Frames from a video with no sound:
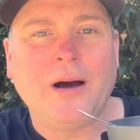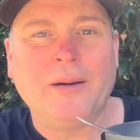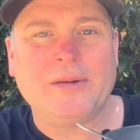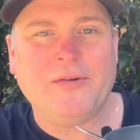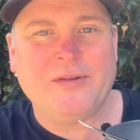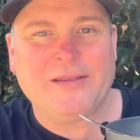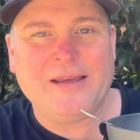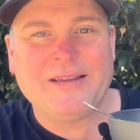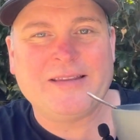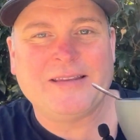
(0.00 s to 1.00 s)
I'm giving
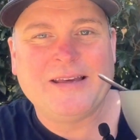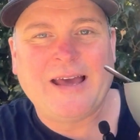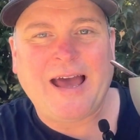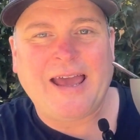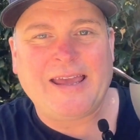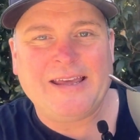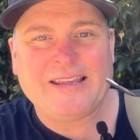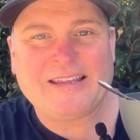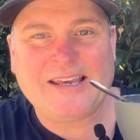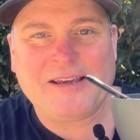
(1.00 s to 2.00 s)
this a
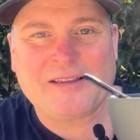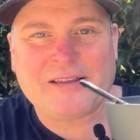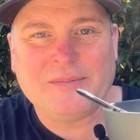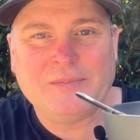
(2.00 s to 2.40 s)
6.